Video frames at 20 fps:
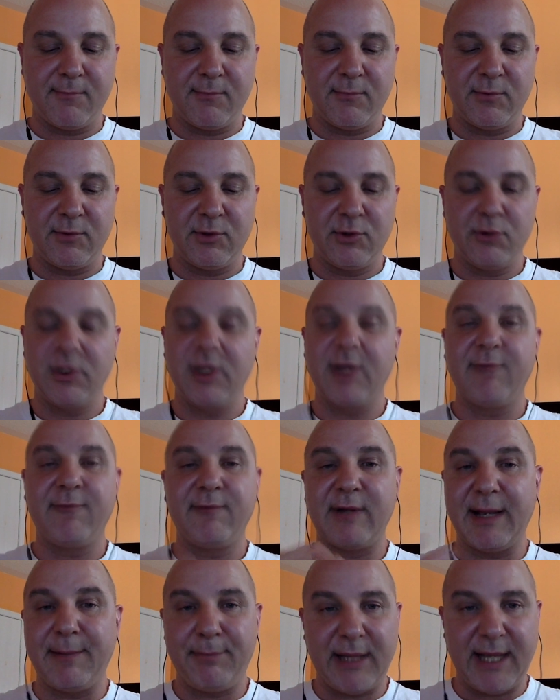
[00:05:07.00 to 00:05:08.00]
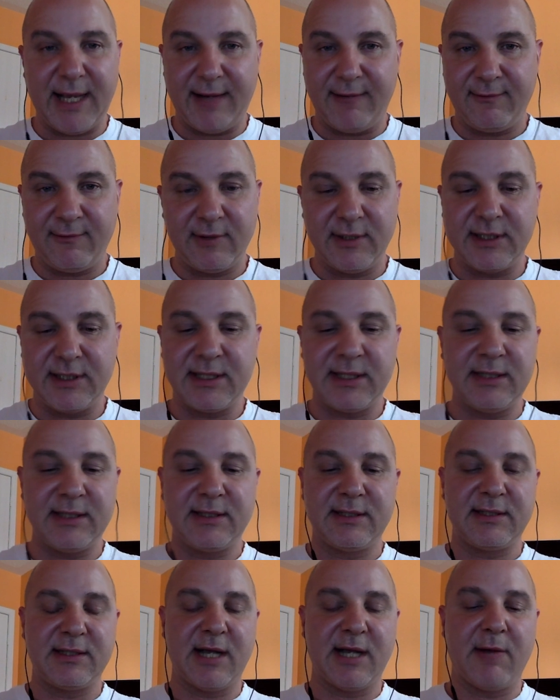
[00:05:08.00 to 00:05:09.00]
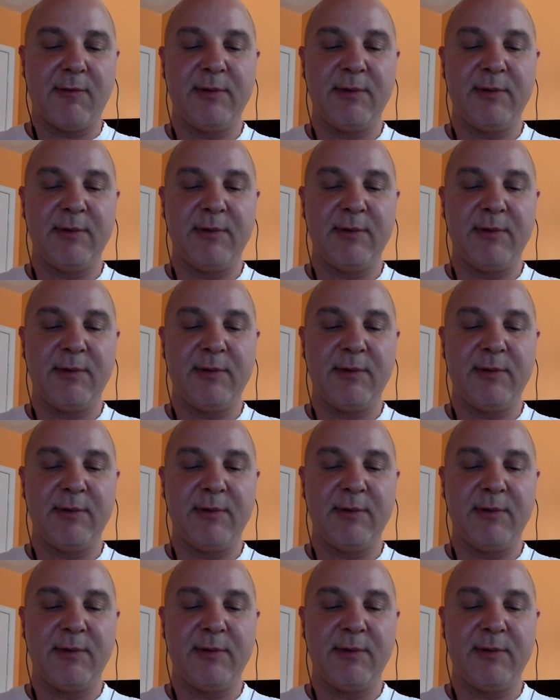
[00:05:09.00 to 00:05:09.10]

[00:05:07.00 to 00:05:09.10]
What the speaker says: doing a flight plan, for instance.